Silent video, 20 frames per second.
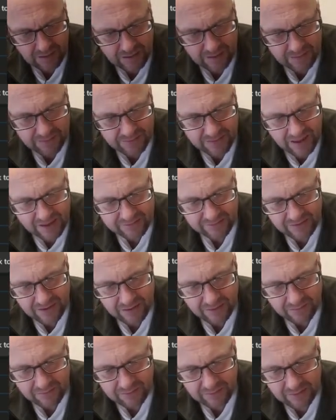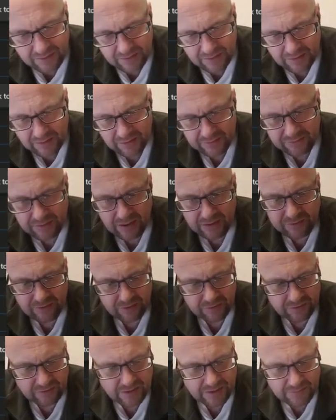and that's out. So that
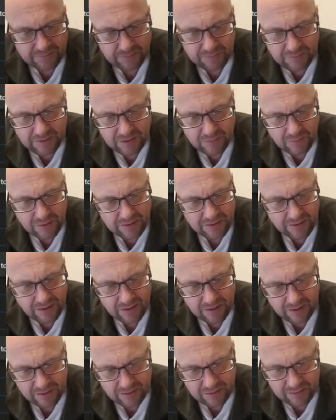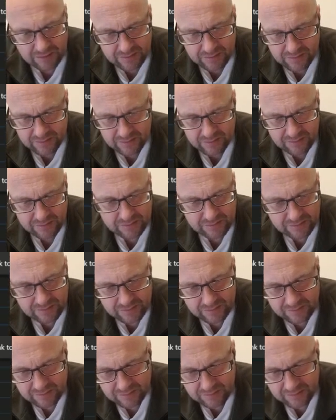just leaves me with
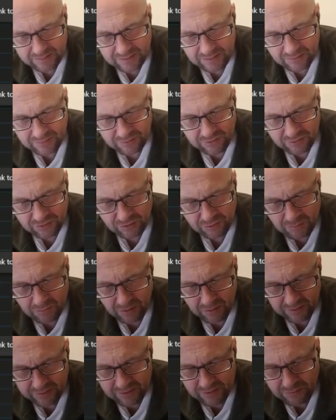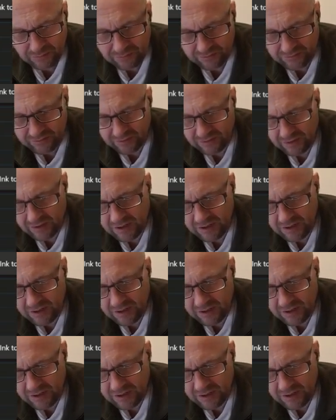those 2 molecules.